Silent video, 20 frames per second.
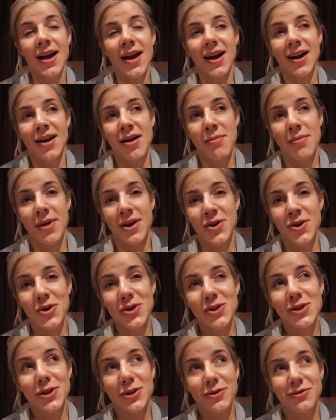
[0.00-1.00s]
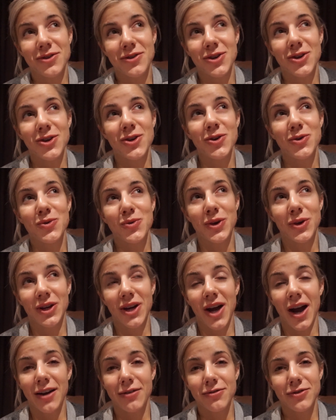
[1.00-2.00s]
um, I know a lot of you want to
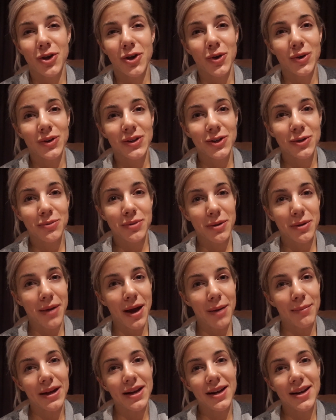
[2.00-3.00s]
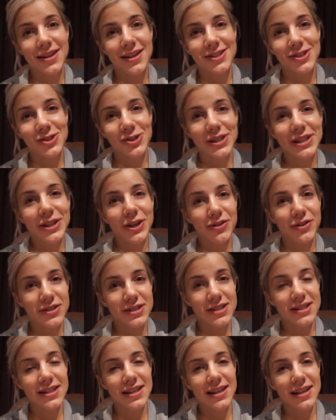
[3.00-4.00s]
kind of know a little bit about my history.
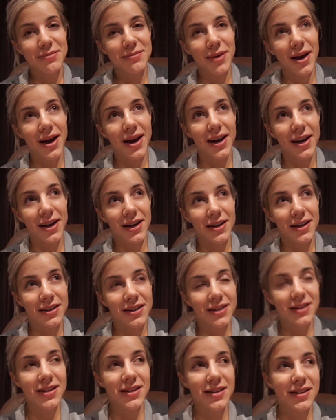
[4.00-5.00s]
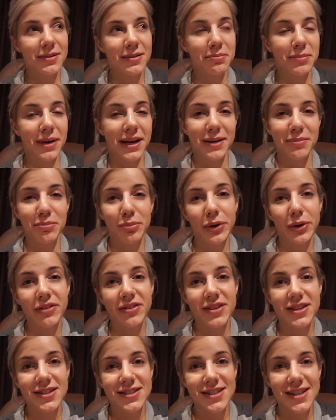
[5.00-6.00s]
Obviously my my
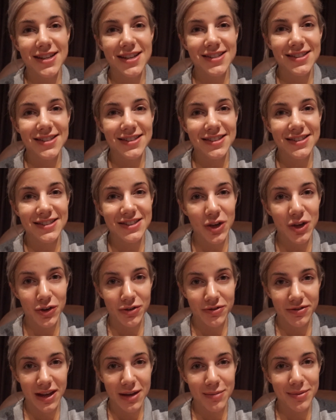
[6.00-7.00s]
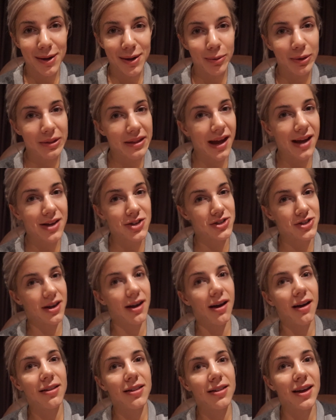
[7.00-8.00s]
previous seasons of Keeping Up With Asha
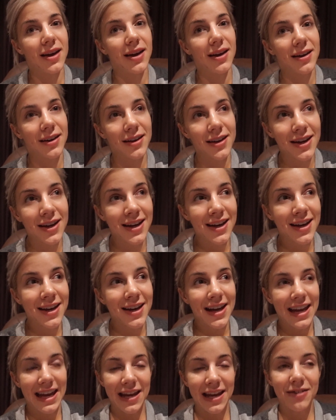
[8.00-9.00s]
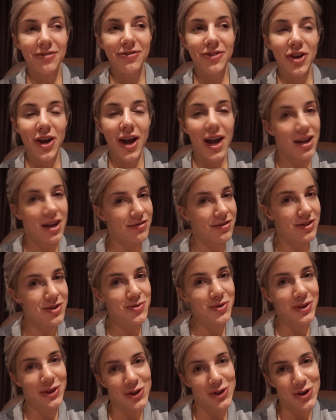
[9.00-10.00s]
are there. If you ever
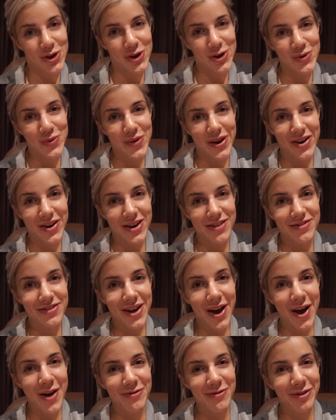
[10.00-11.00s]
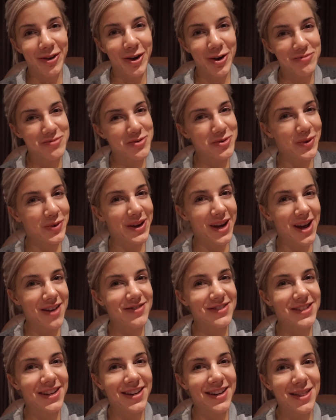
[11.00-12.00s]
want to know where I've come from or what
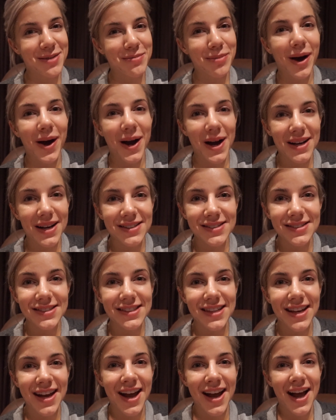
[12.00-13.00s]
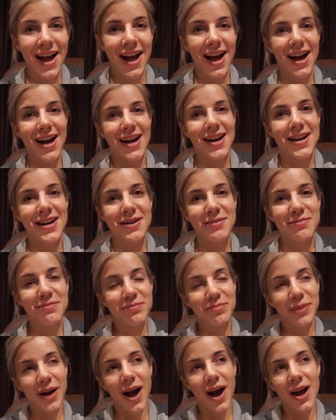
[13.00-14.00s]
I've done in the past, uh,
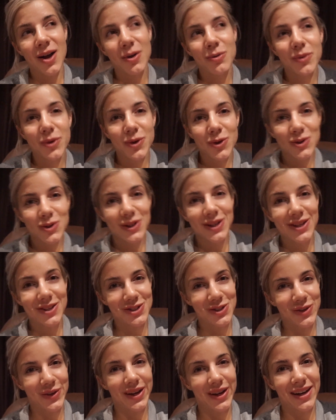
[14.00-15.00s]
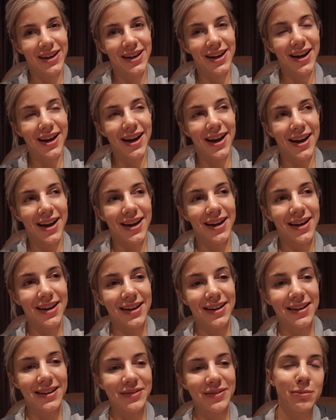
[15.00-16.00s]
but I will look at doing
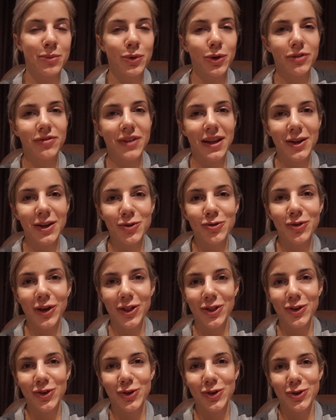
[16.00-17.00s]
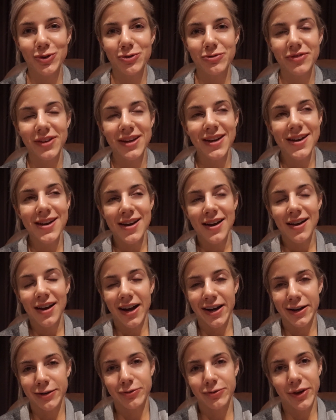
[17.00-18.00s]
a more of like a run through of
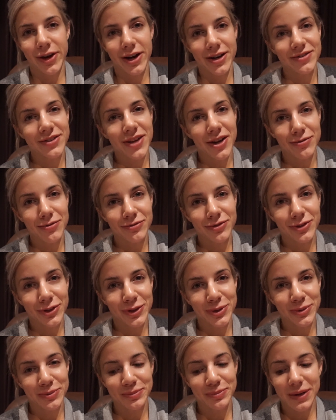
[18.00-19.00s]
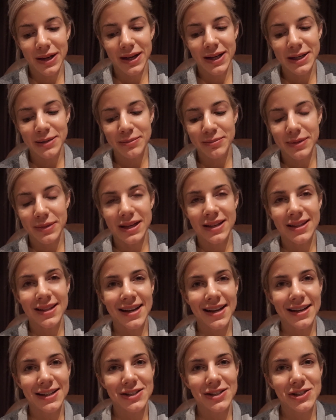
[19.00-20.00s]
kind of where I've come from um, in the
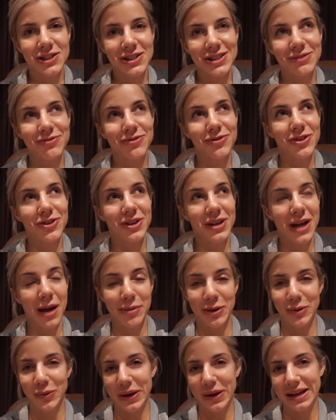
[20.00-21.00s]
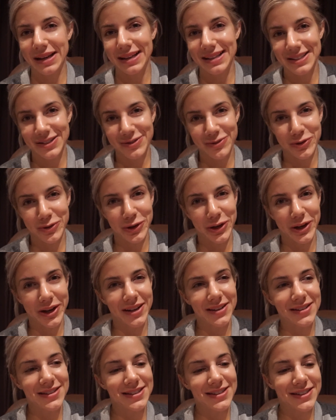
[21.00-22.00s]
next coming weeks for
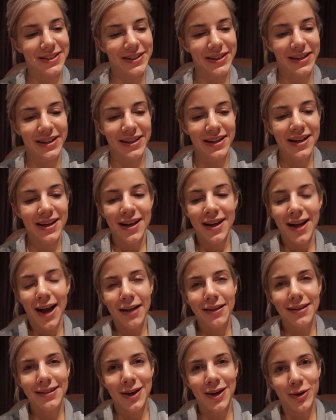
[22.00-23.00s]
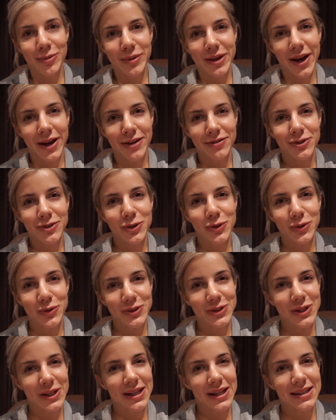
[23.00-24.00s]
you. So I think that would be kind of
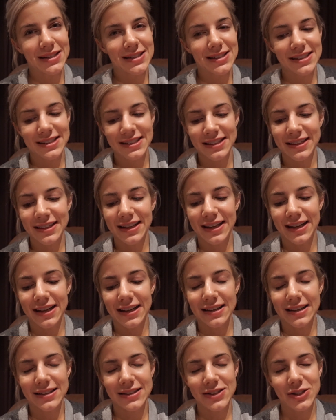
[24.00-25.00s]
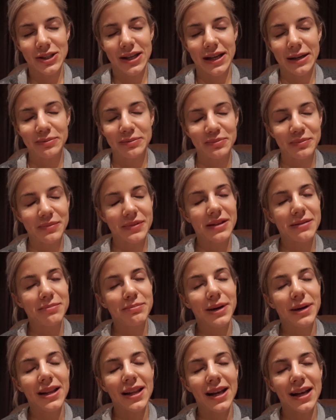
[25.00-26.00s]
cool. So let's, yeah, let's do that.
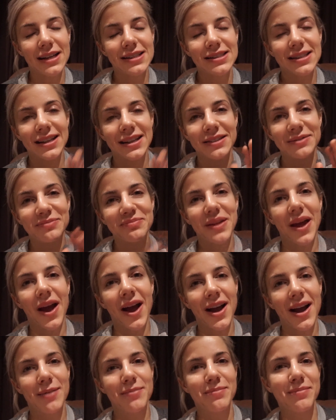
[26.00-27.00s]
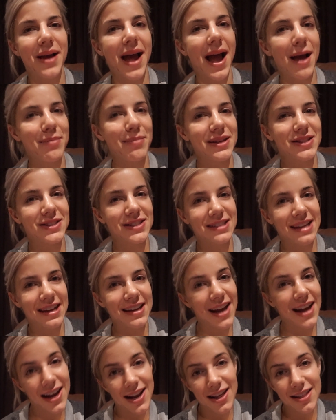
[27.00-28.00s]
But like I said, I'm happy to
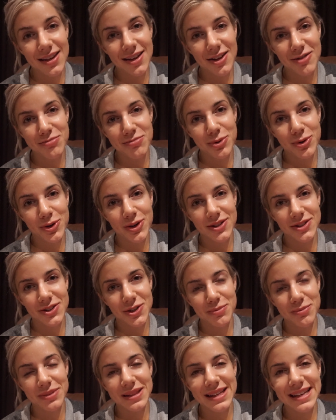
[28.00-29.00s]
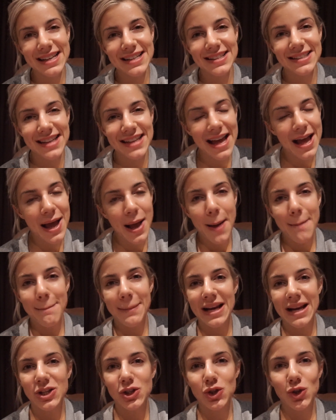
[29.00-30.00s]
take anything on board. So please
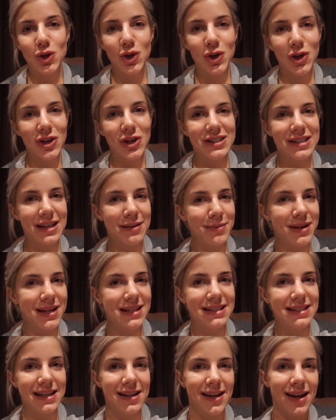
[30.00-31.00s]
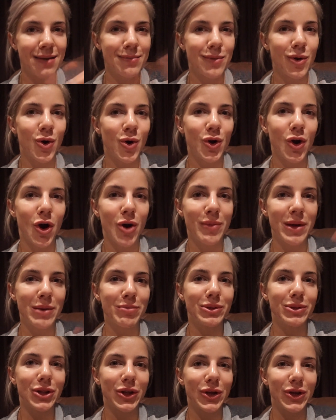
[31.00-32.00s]
make sure you send me a D M or
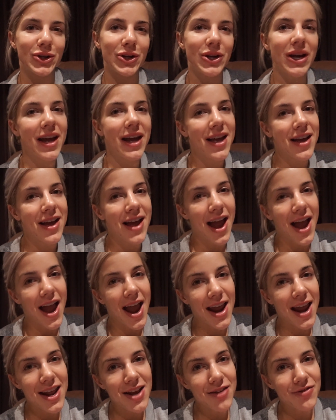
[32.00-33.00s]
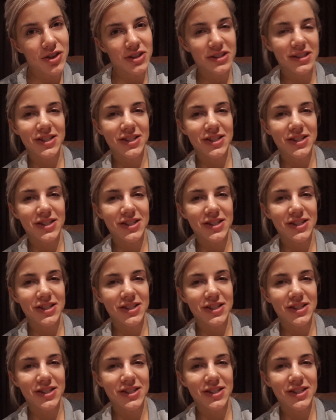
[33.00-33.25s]
comment below any of your